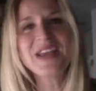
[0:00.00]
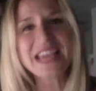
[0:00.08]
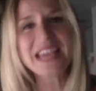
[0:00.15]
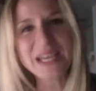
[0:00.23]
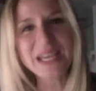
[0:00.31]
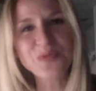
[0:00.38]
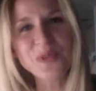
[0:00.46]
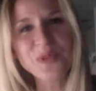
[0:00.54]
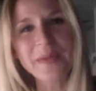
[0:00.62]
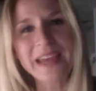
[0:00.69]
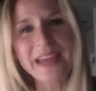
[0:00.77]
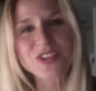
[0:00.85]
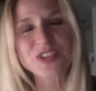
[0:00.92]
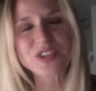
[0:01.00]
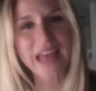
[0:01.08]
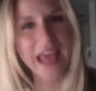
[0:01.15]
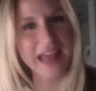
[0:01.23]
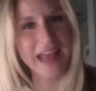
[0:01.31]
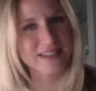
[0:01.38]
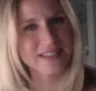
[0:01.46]
inflammation
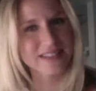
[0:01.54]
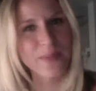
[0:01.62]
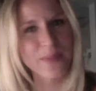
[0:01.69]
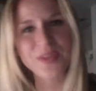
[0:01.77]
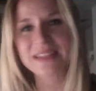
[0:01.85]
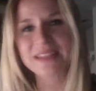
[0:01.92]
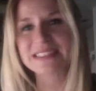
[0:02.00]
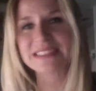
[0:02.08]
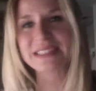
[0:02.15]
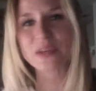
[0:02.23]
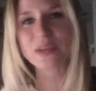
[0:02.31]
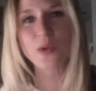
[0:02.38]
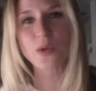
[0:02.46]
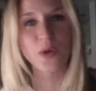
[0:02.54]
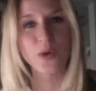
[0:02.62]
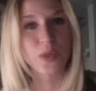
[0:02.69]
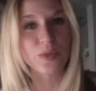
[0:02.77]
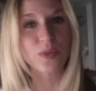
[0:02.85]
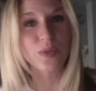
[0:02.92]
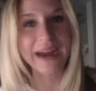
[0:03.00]
and something dealing with
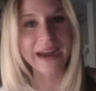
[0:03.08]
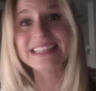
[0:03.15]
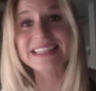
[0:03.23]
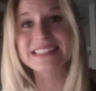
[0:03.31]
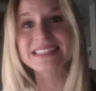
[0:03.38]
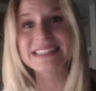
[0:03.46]
arthritis?